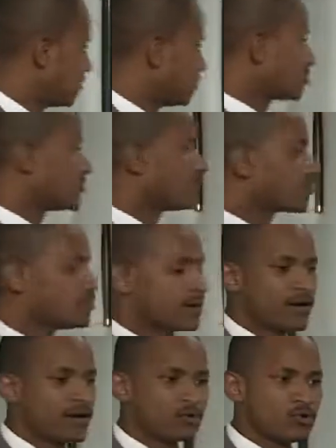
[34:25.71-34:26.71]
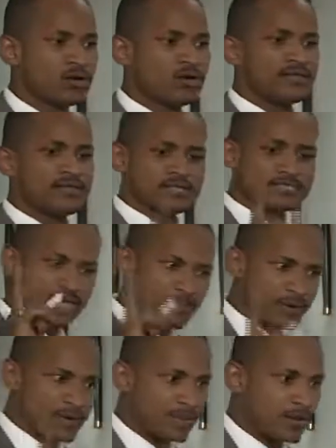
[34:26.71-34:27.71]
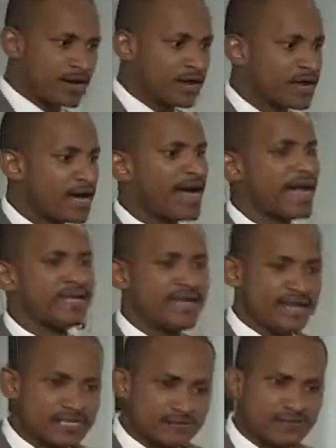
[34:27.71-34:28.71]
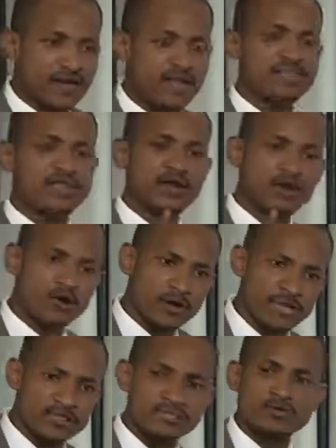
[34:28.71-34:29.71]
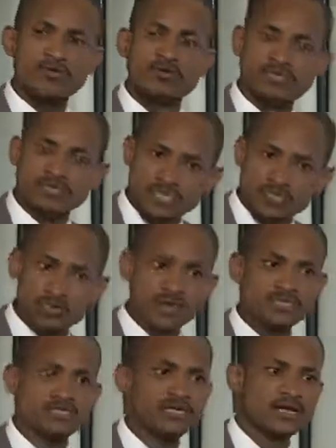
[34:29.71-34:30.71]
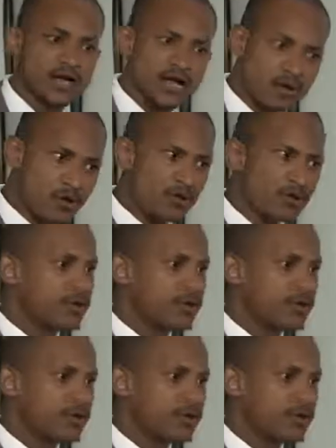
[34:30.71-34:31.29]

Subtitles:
So from our rule, the step number 1, identify the longest continuous carbon